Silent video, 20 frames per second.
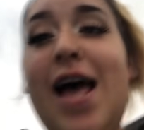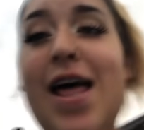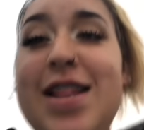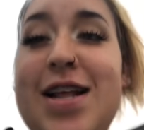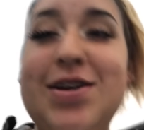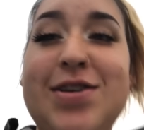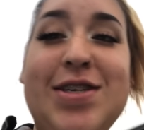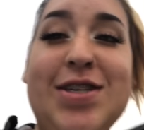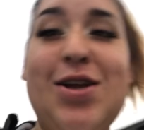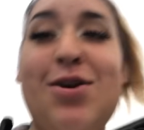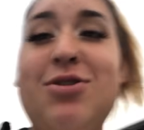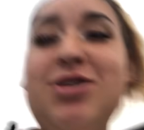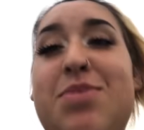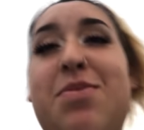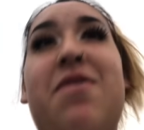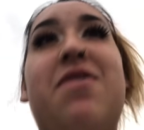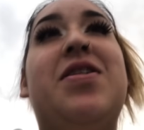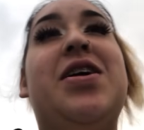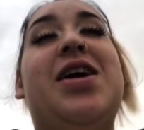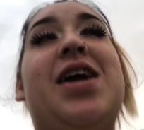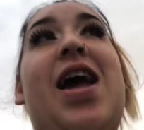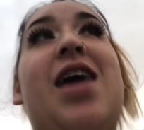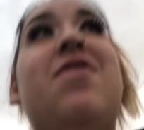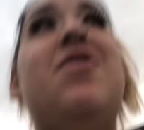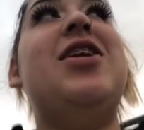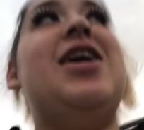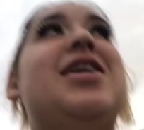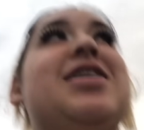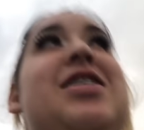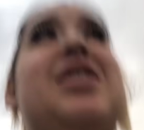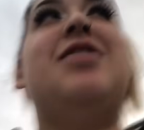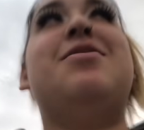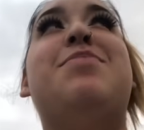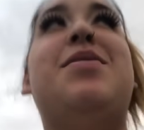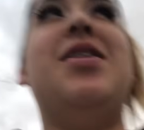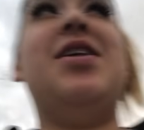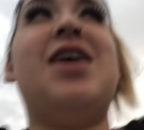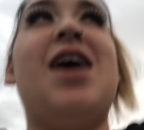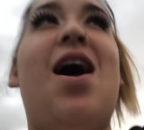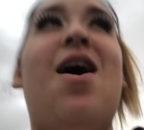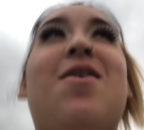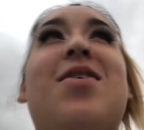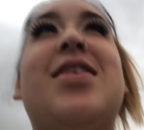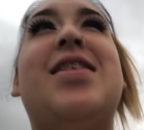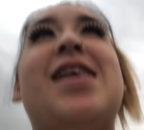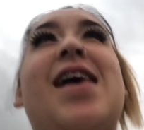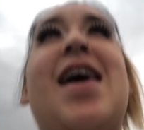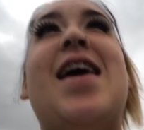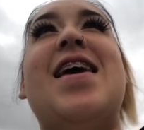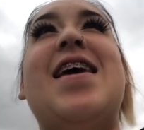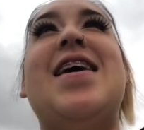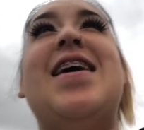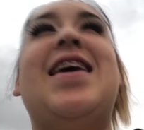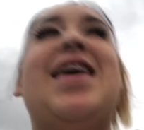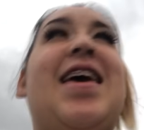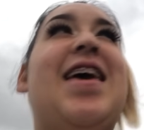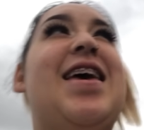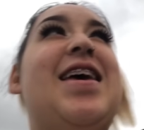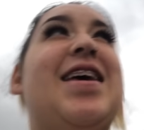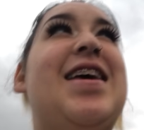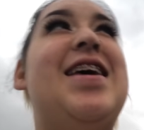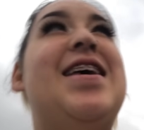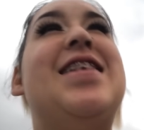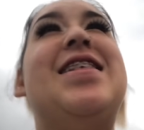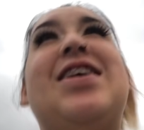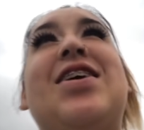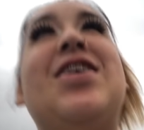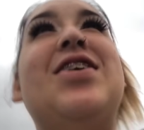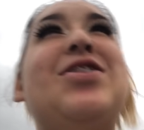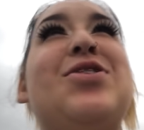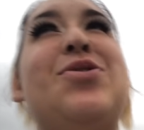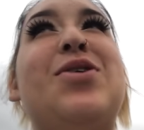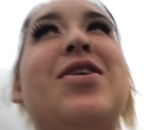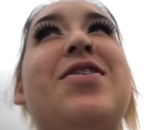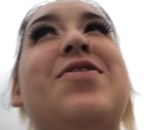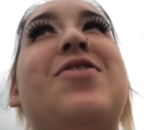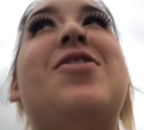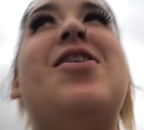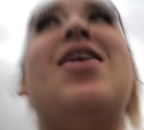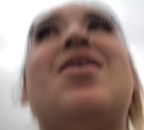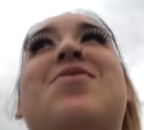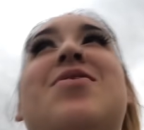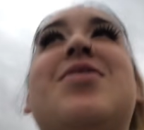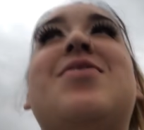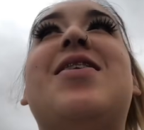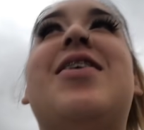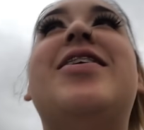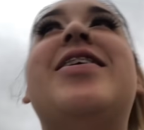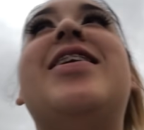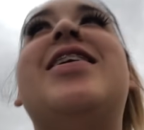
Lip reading: there's no gym over there. I even asked his brother. I was like, is there a 24-hour around